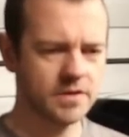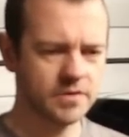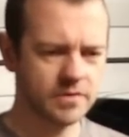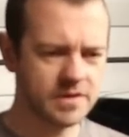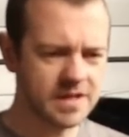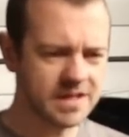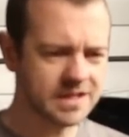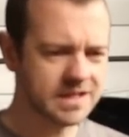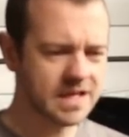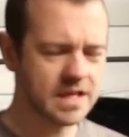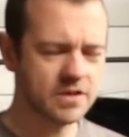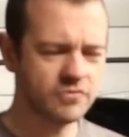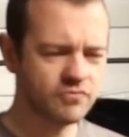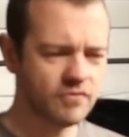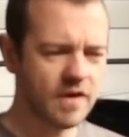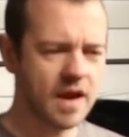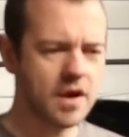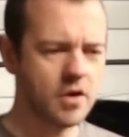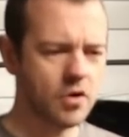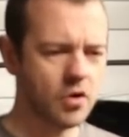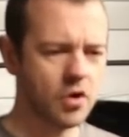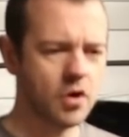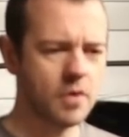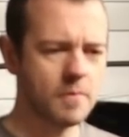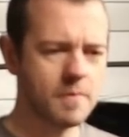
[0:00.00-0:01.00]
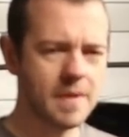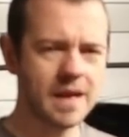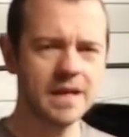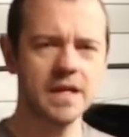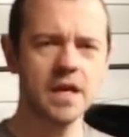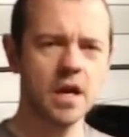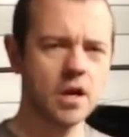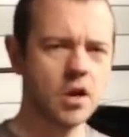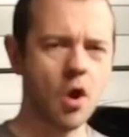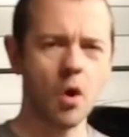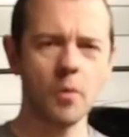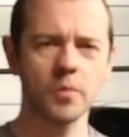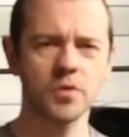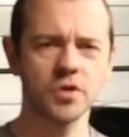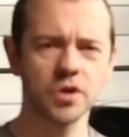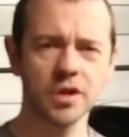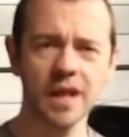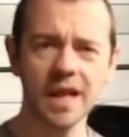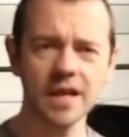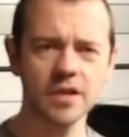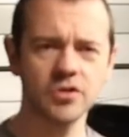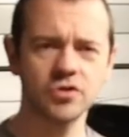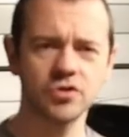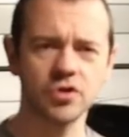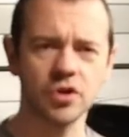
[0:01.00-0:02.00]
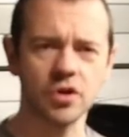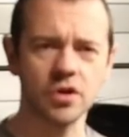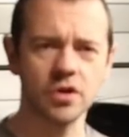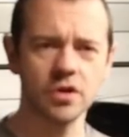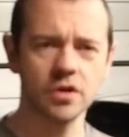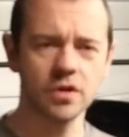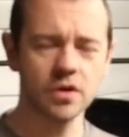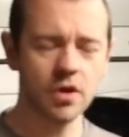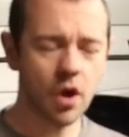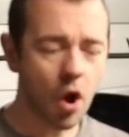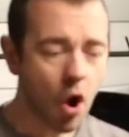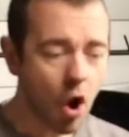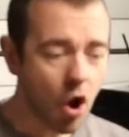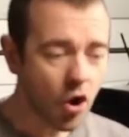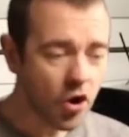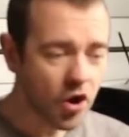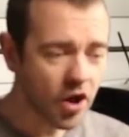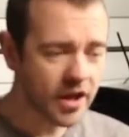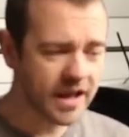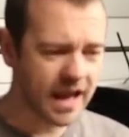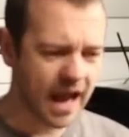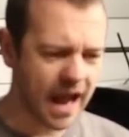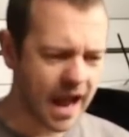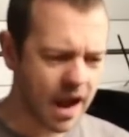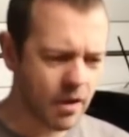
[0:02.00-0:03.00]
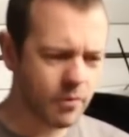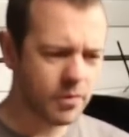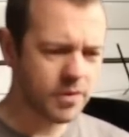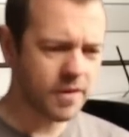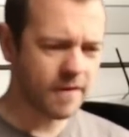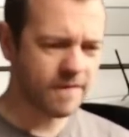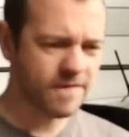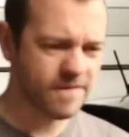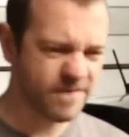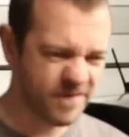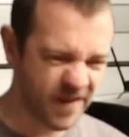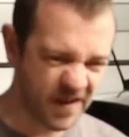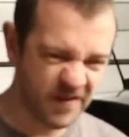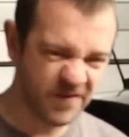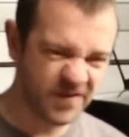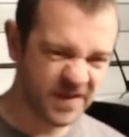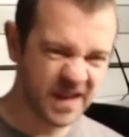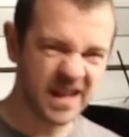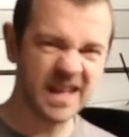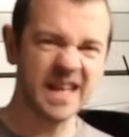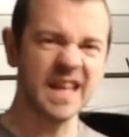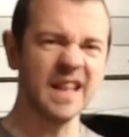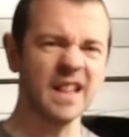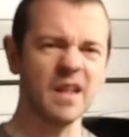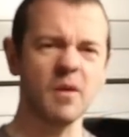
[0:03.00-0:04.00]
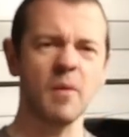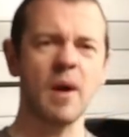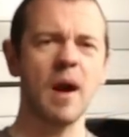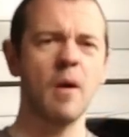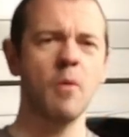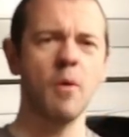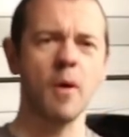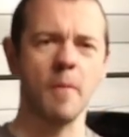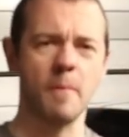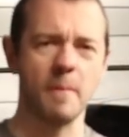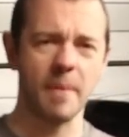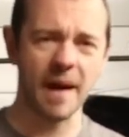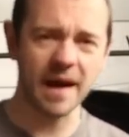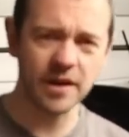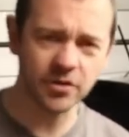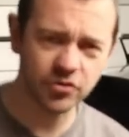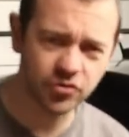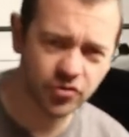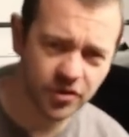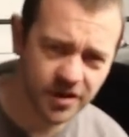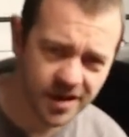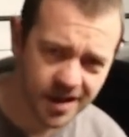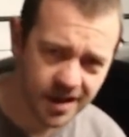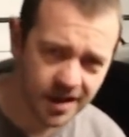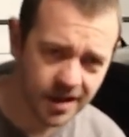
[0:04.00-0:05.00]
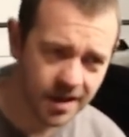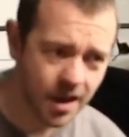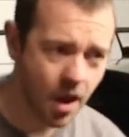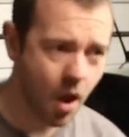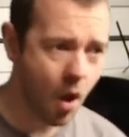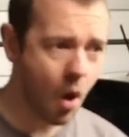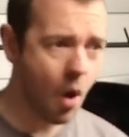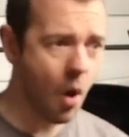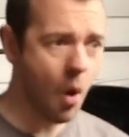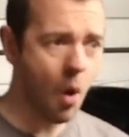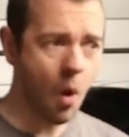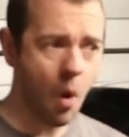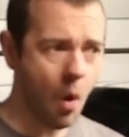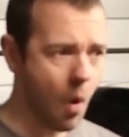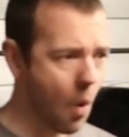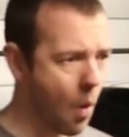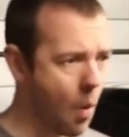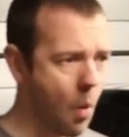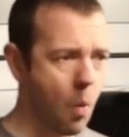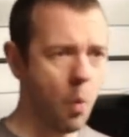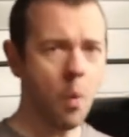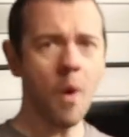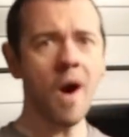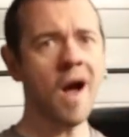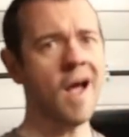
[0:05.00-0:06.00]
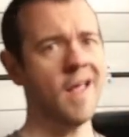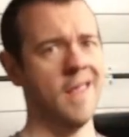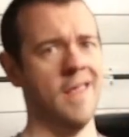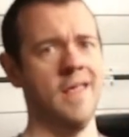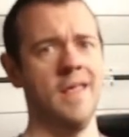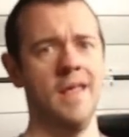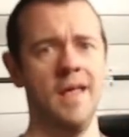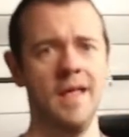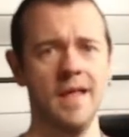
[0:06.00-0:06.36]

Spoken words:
So in this case, Renault made it an optional extra on a car with a 50 kilowatt-hour battery. Why?